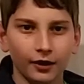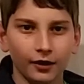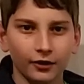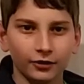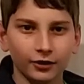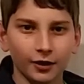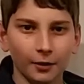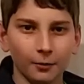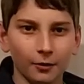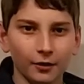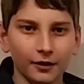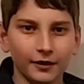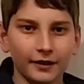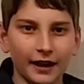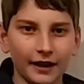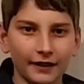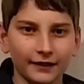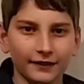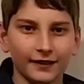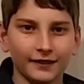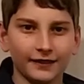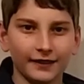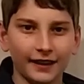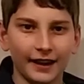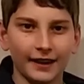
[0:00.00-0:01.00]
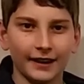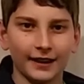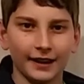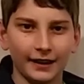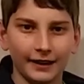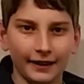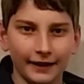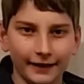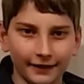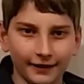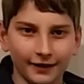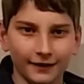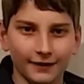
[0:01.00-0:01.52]
someone gets to take
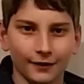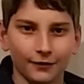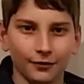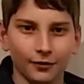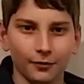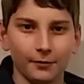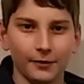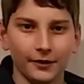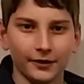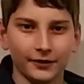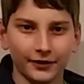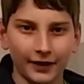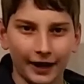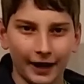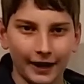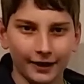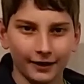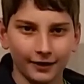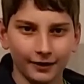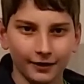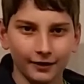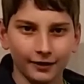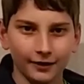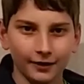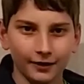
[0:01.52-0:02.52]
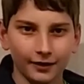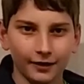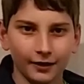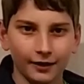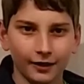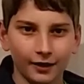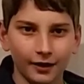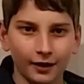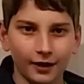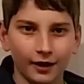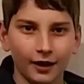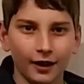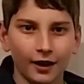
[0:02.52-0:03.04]
an integer from the set.
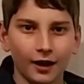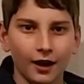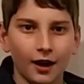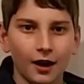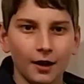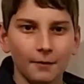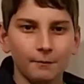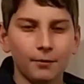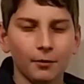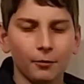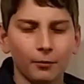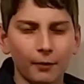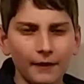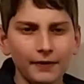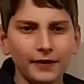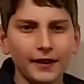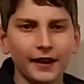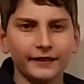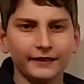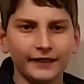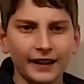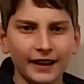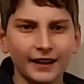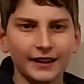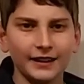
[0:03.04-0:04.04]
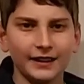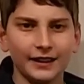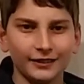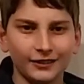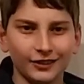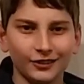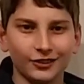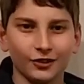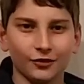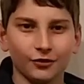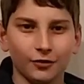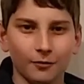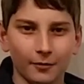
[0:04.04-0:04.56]
But when they take an
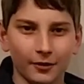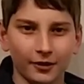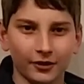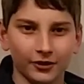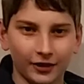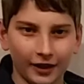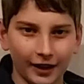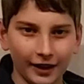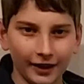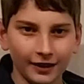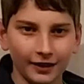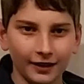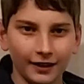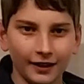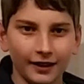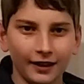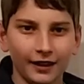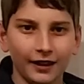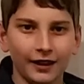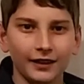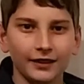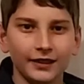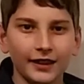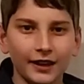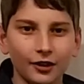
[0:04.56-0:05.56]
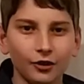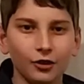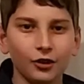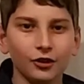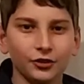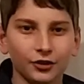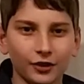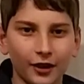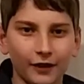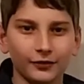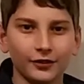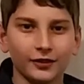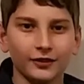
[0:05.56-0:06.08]
integer from the set, they
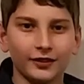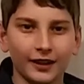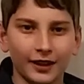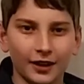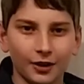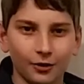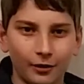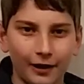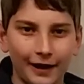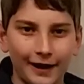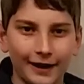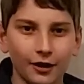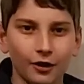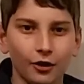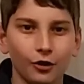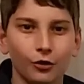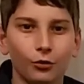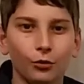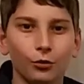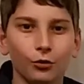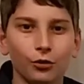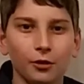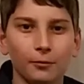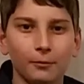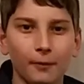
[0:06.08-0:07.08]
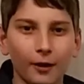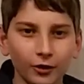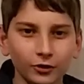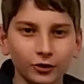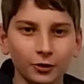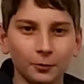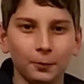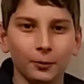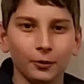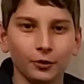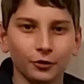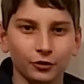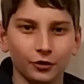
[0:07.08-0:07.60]
also have to take away all the
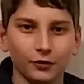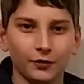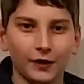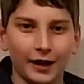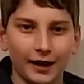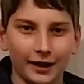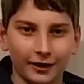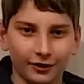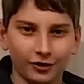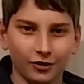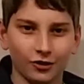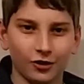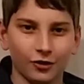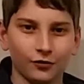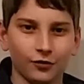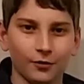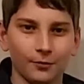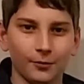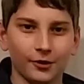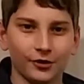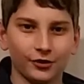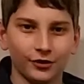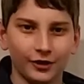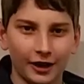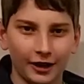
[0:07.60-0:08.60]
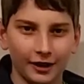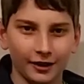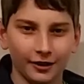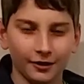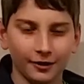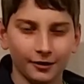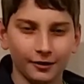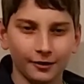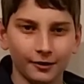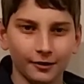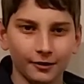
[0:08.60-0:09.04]
multiples of that integer from the set.